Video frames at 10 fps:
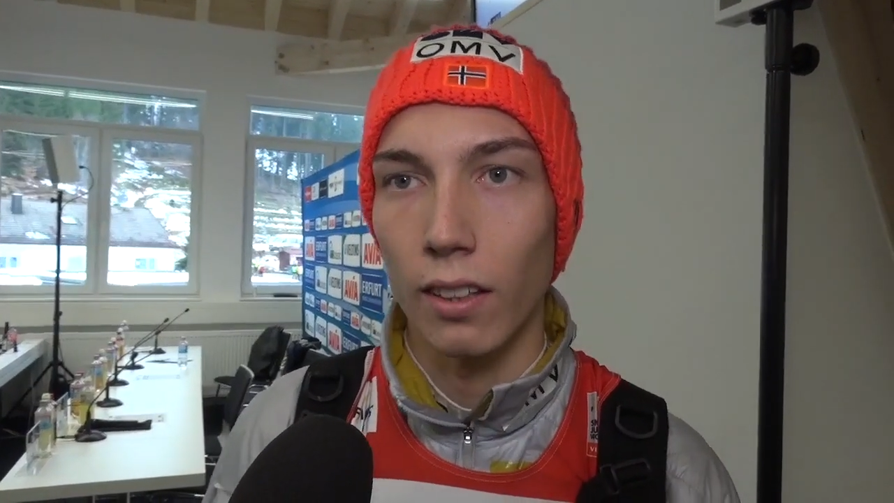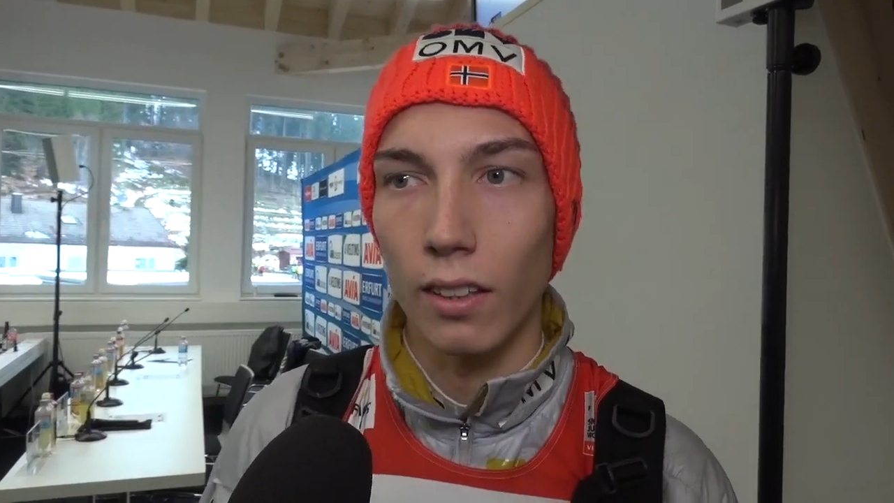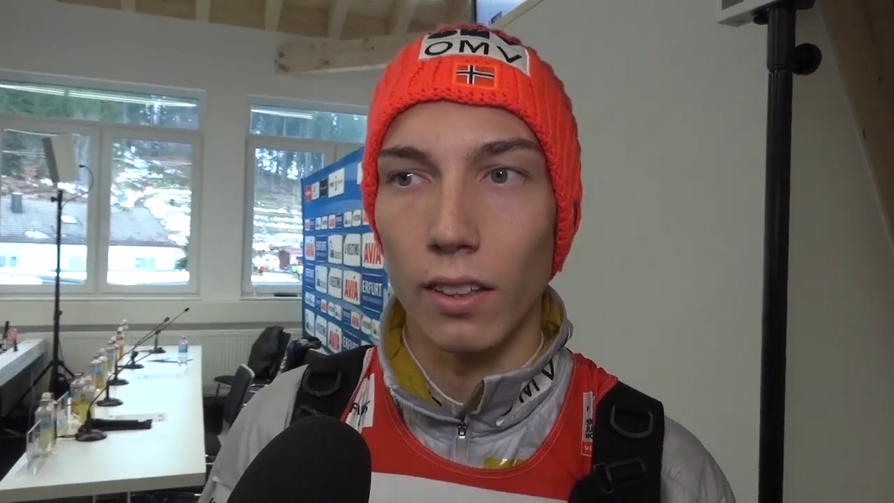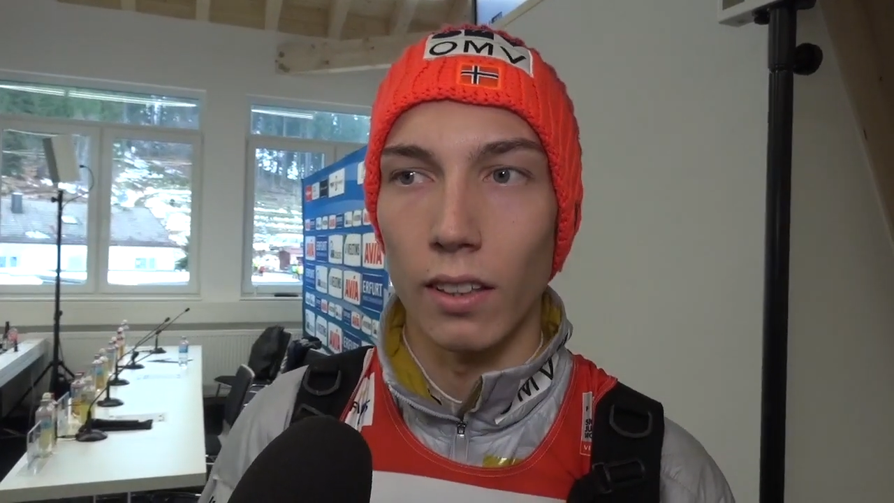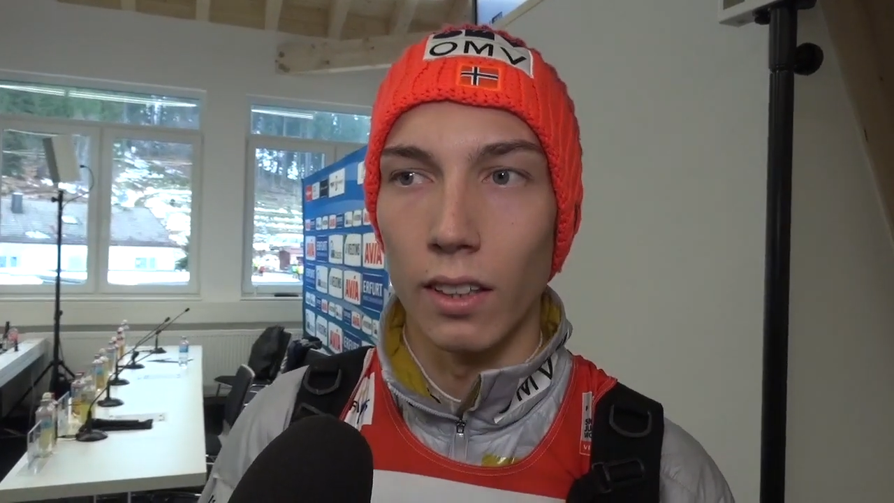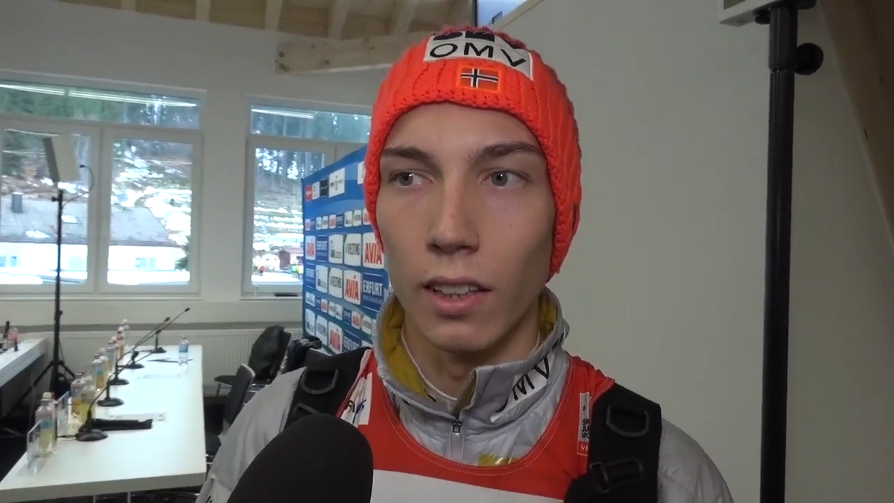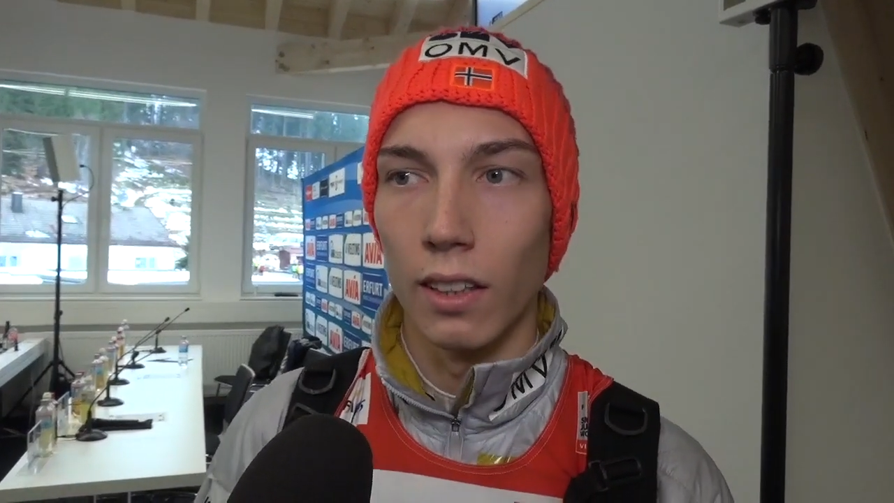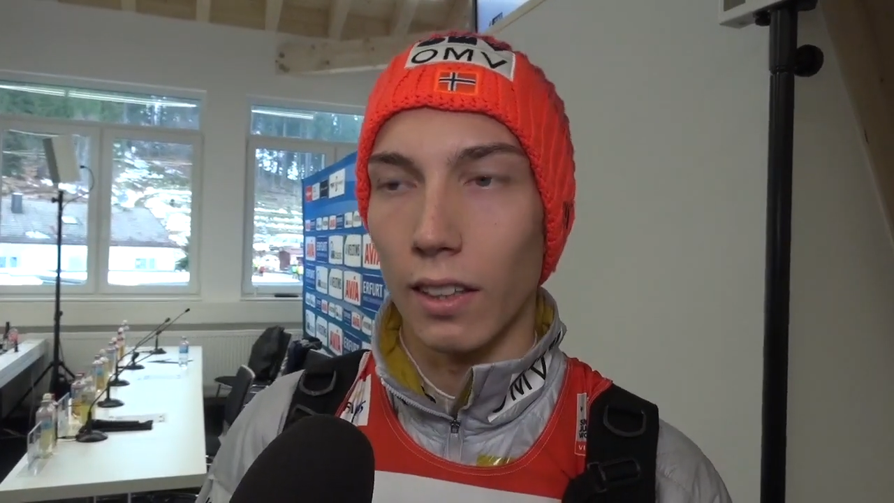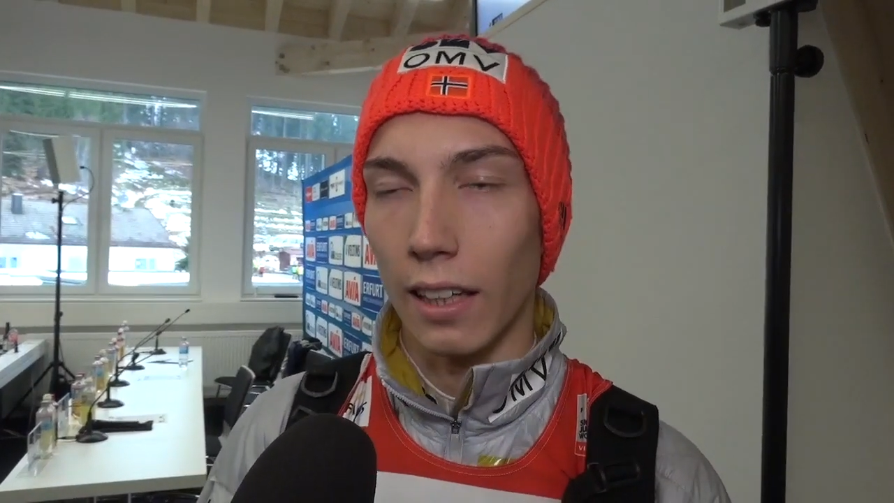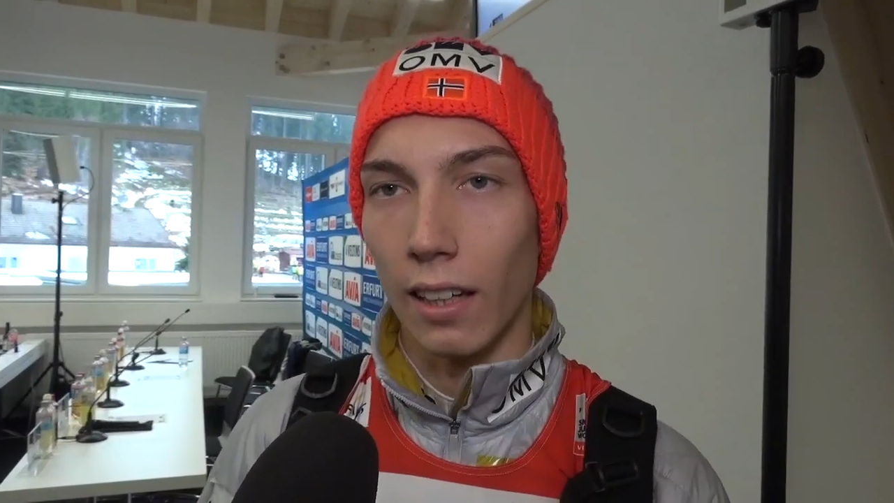Uh,
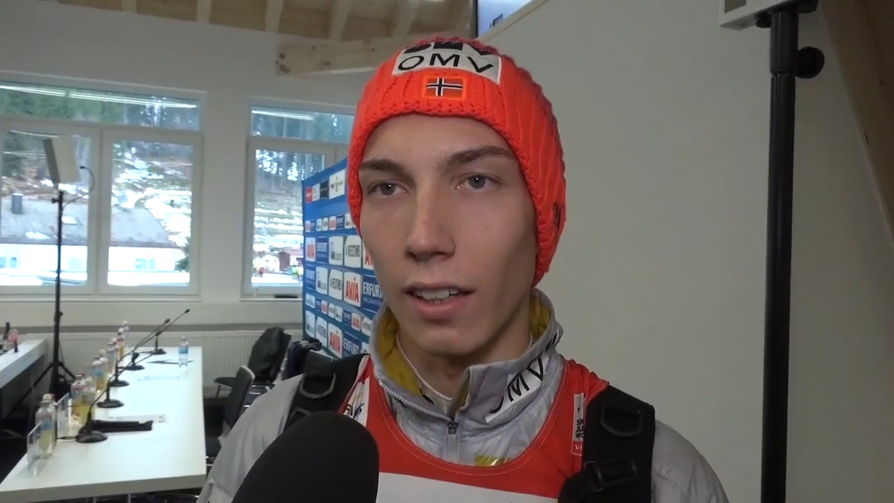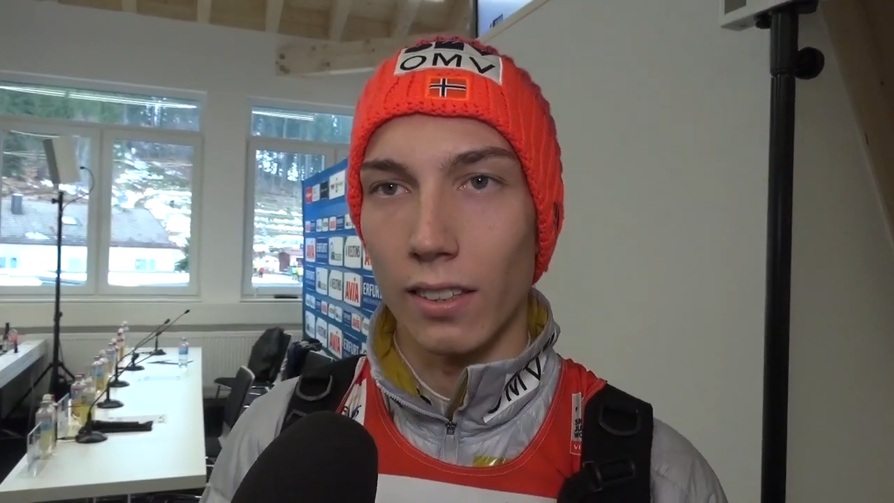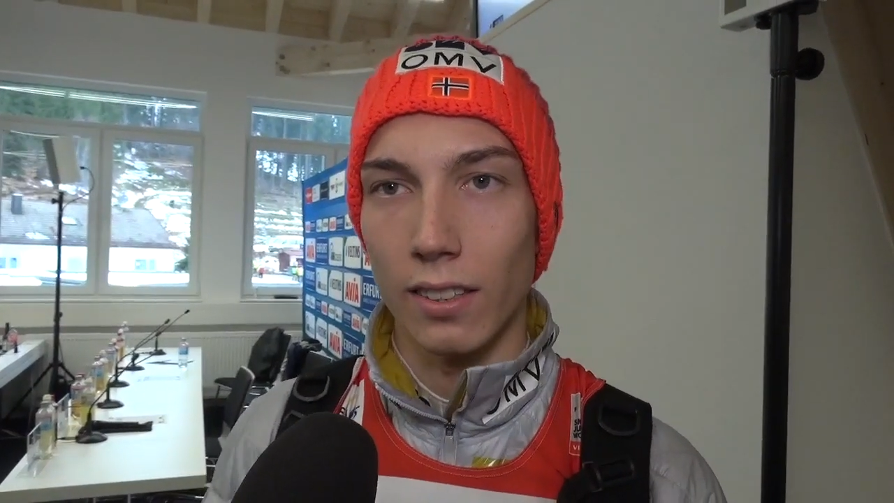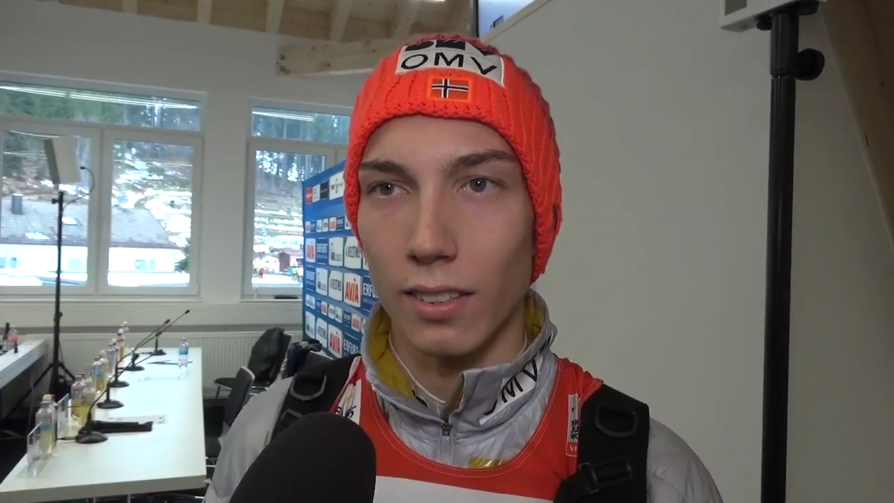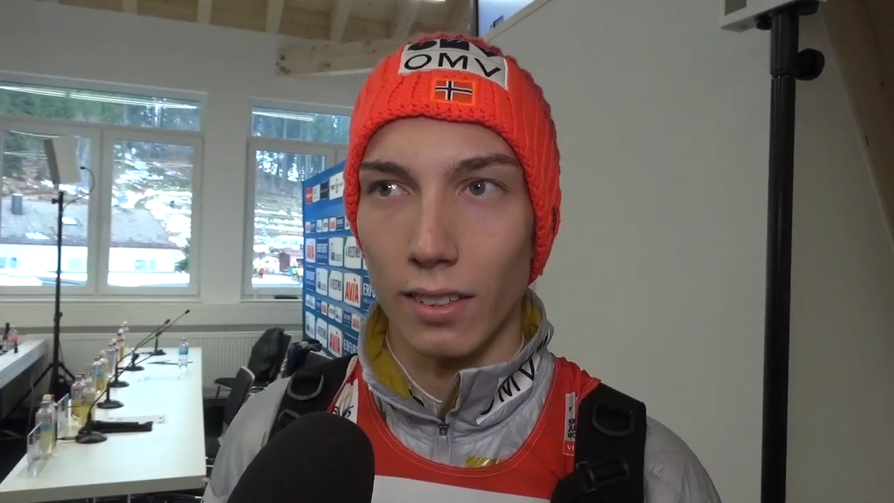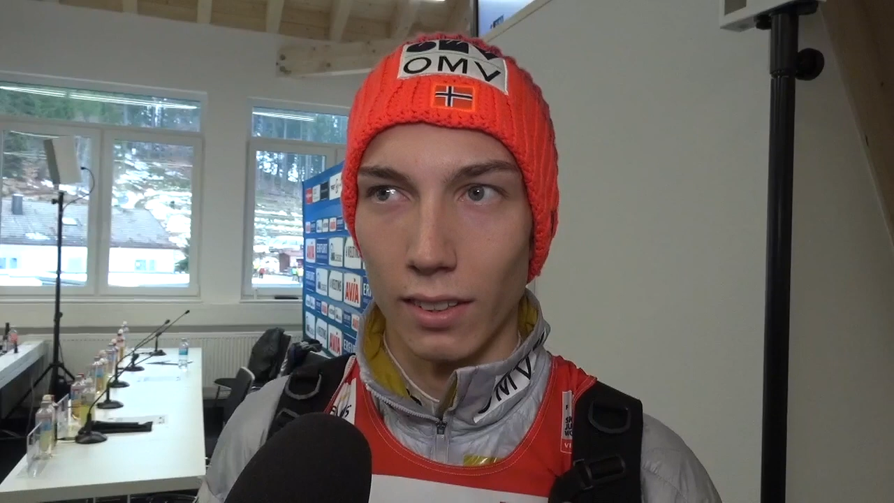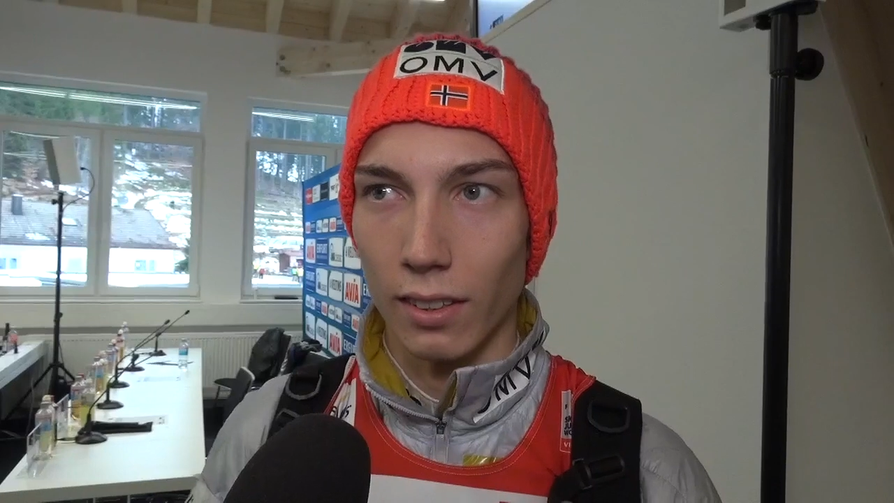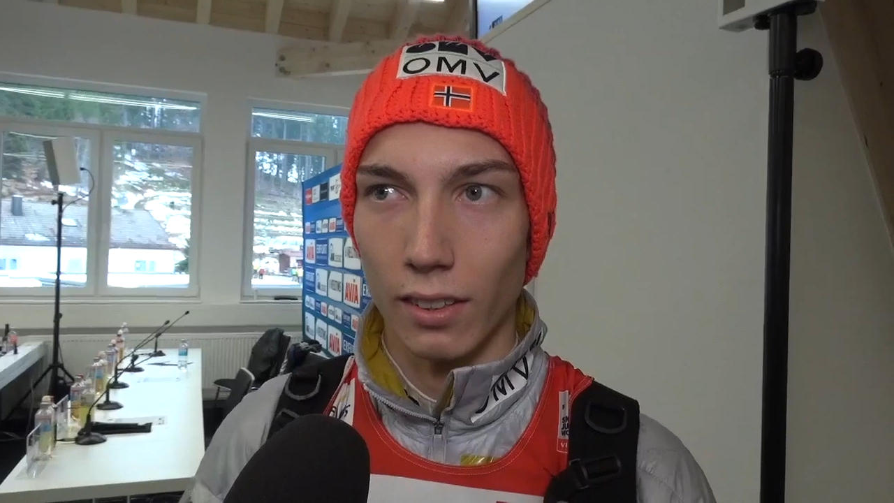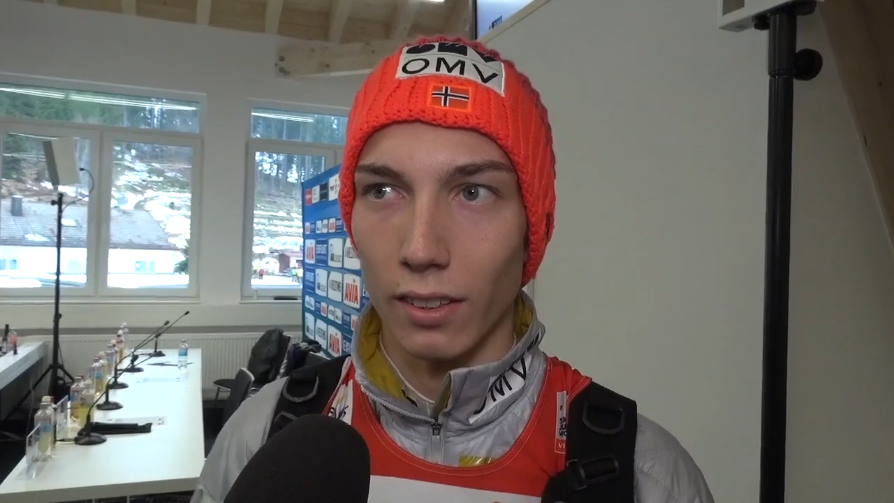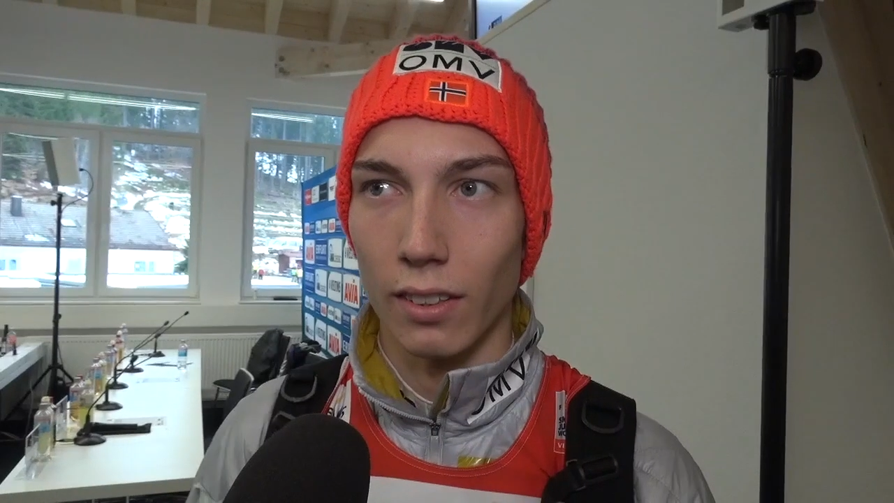the hill is,
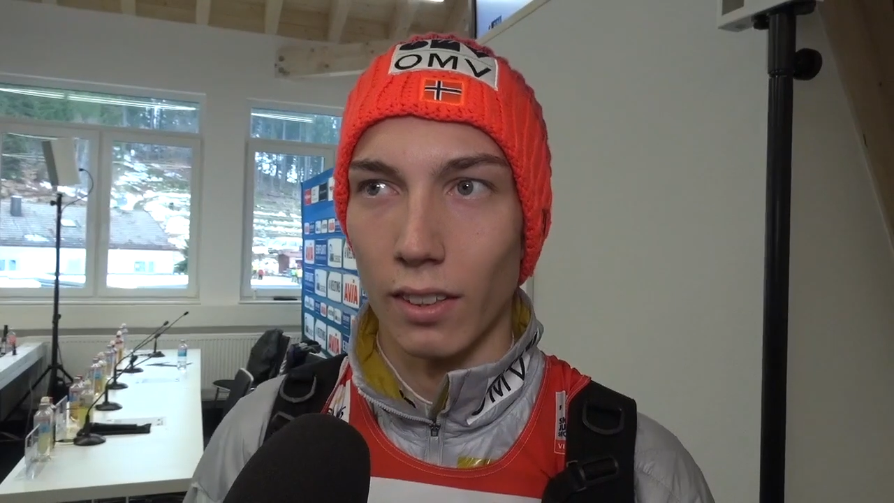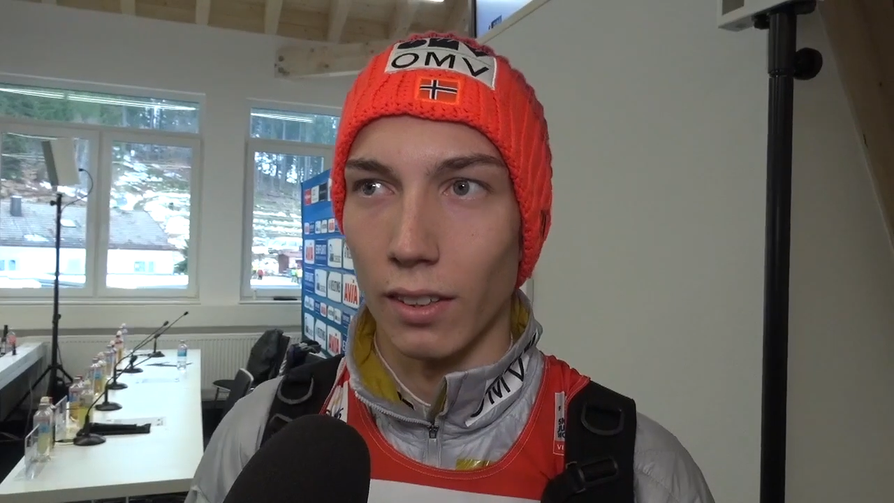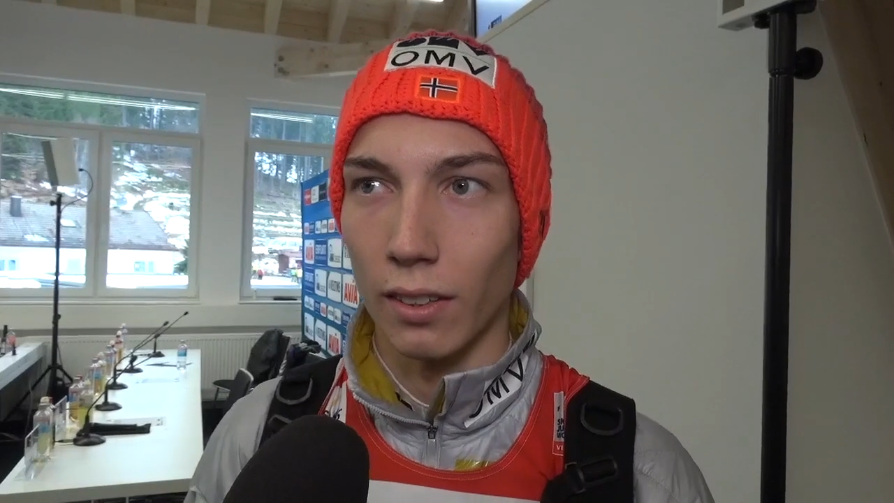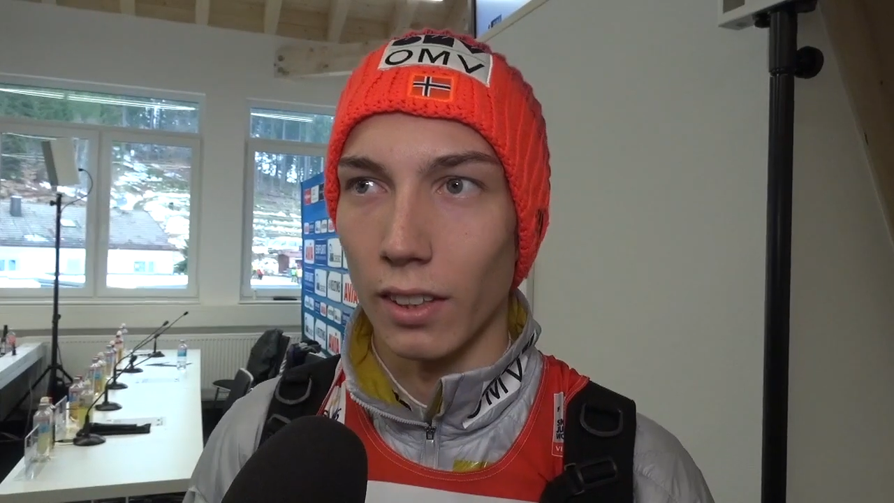uh,